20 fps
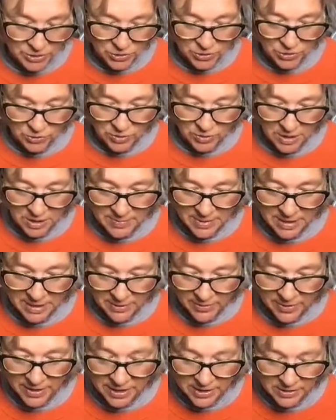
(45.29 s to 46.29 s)
to come
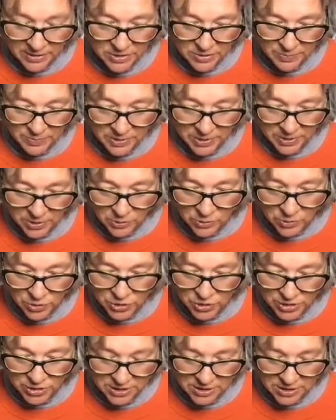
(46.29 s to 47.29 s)
out. Thank you, spirit.
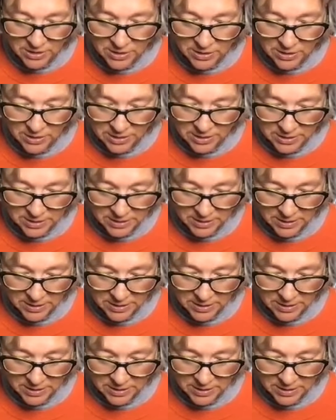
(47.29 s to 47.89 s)
Conscious card.